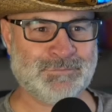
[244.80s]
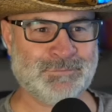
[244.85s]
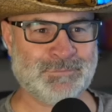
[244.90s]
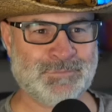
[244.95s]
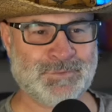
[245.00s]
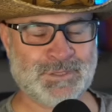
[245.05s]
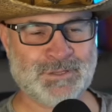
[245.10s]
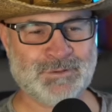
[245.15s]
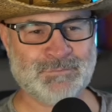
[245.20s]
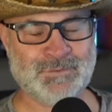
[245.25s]

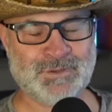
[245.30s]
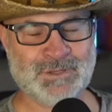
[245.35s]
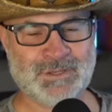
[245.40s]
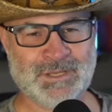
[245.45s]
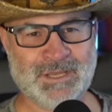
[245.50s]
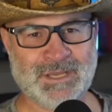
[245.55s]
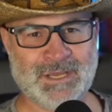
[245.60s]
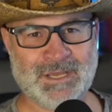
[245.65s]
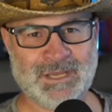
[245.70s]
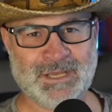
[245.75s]
the
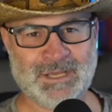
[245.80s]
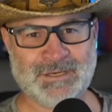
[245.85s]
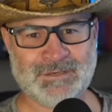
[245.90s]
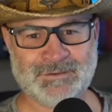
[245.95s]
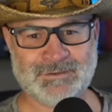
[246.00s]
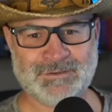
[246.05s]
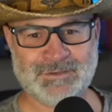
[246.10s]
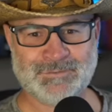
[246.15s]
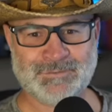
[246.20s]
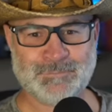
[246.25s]
VA
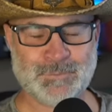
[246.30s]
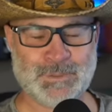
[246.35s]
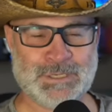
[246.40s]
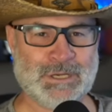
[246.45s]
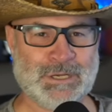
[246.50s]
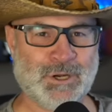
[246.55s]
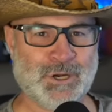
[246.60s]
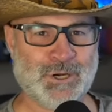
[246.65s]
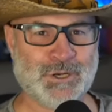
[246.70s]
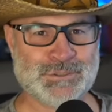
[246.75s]

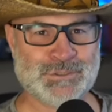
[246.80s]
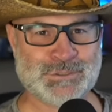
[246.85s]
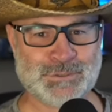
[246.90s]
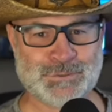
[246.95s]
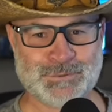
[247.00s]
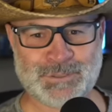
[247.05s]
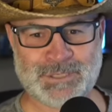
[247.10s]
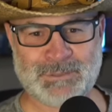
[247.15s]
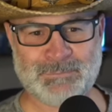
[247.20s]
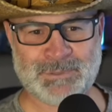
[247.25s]
disregards your
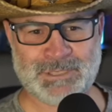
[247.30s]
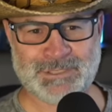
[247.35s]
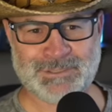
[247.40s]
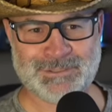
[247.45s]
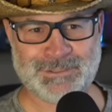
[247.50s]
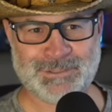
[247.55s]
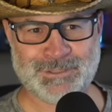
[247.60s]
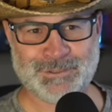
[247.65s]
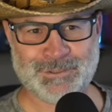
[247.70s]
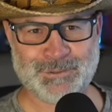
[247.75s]

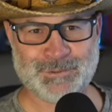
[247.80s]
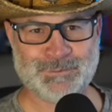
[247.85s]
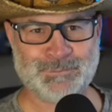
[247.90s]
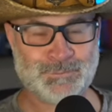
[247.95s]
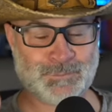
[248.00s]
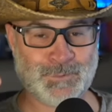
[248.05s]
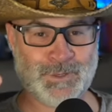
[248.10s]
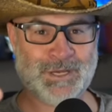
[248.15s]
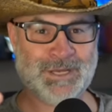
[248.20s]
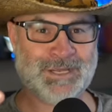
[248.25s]
DBQ
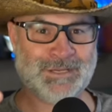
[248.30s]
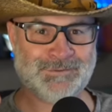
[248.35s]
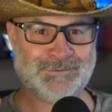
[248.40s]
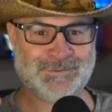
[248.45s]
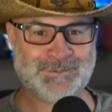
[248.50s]
twice,